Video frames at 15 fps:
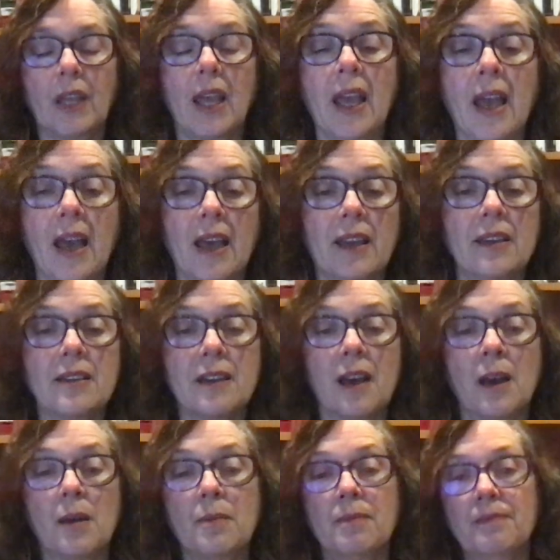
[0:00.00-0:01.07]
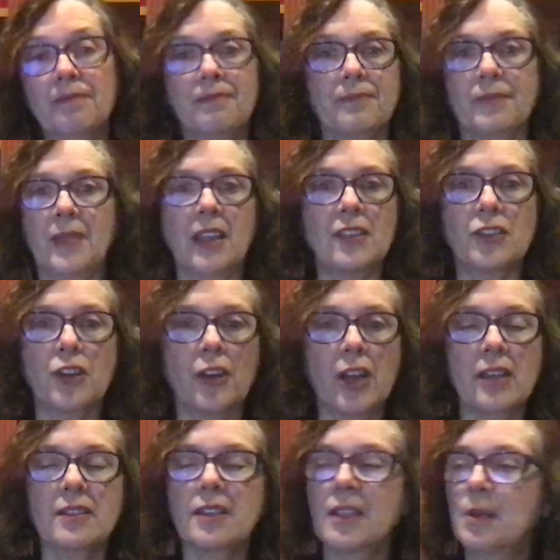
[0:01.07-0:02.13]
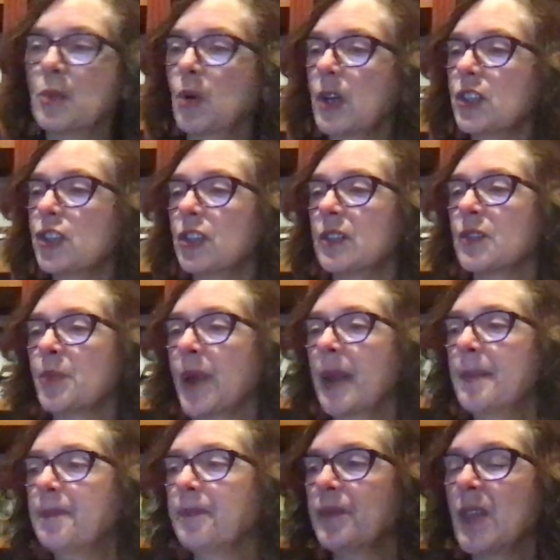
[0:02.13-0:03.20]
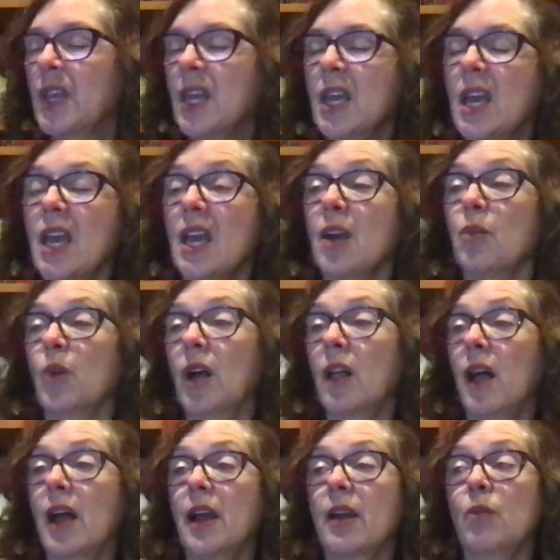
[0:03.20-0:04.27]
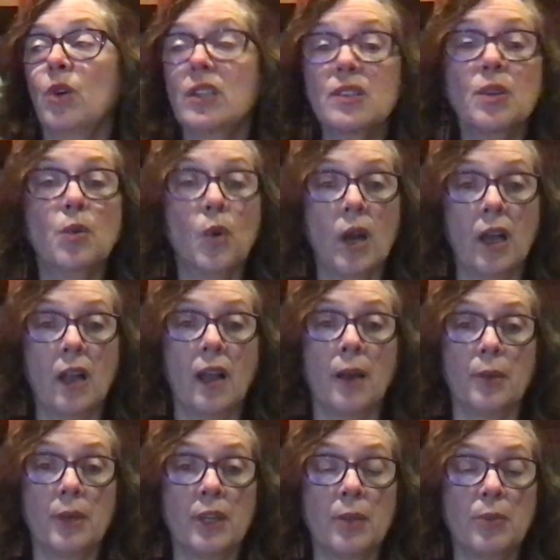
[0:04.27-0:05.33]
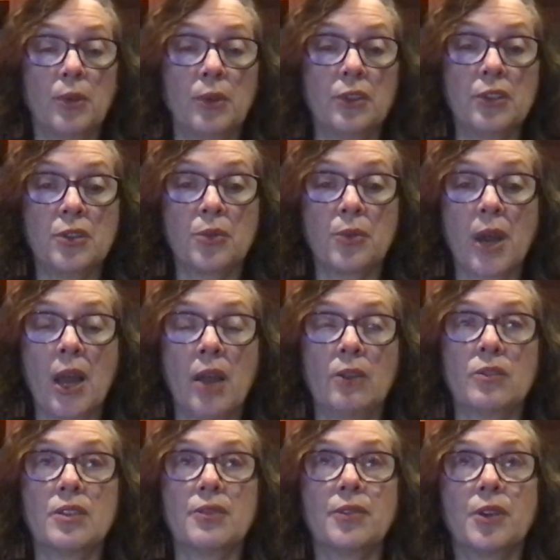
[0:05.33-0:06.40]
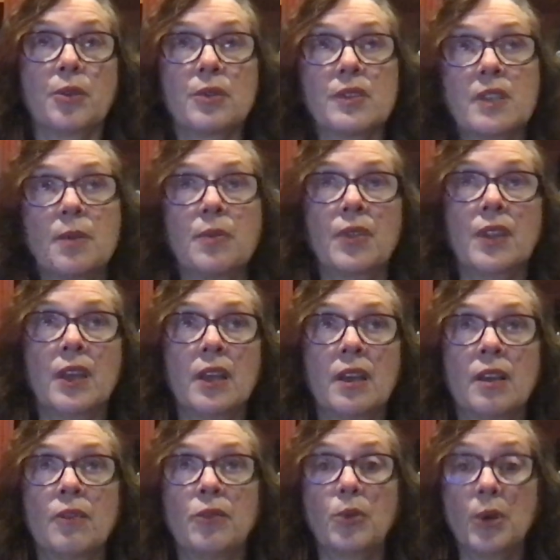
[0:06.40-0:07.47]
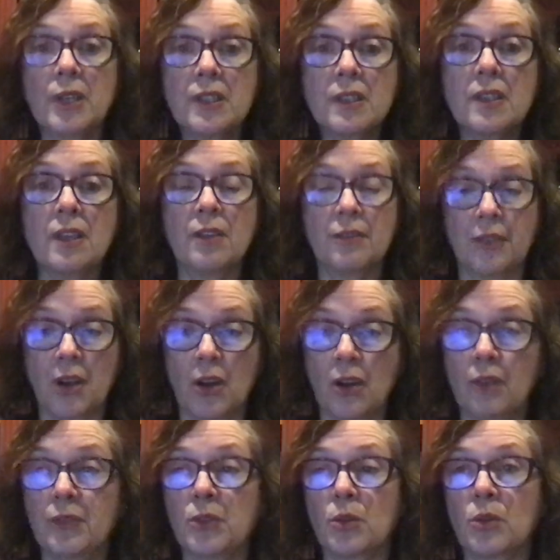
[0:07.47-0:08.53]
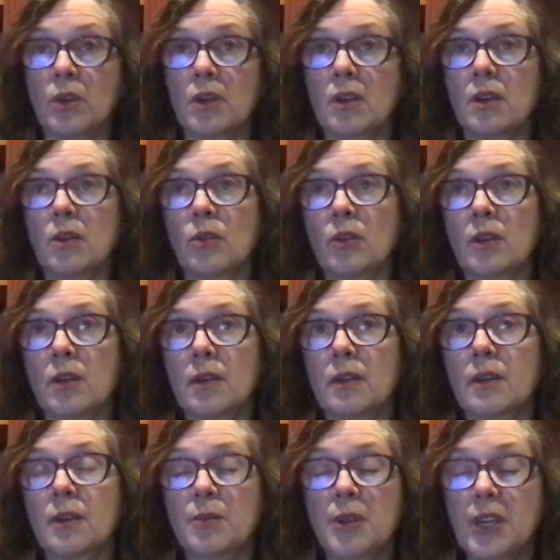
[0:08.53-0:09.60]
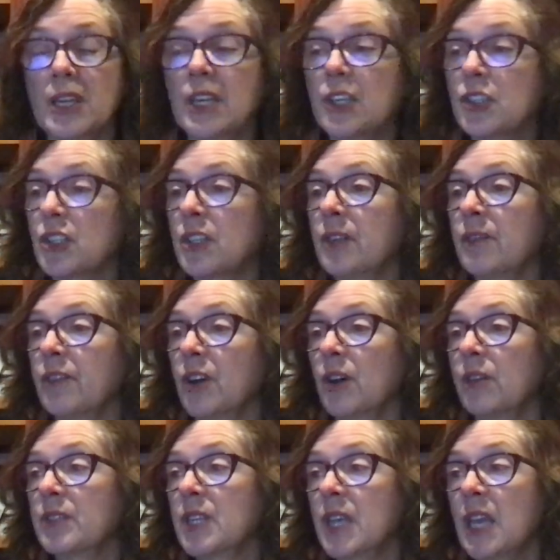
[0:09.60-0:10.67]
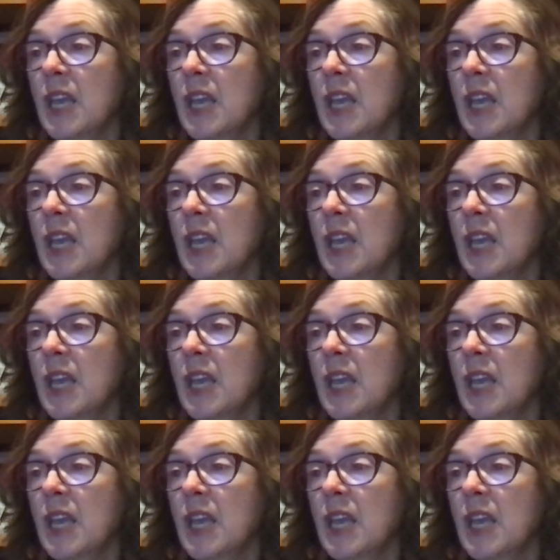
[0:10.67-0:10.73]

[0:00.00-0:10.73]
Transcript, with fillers: and um, they start asking them questions, right? Well, I, once in a while, I would get pulled into rounds if there was something voice involved or or communication involved,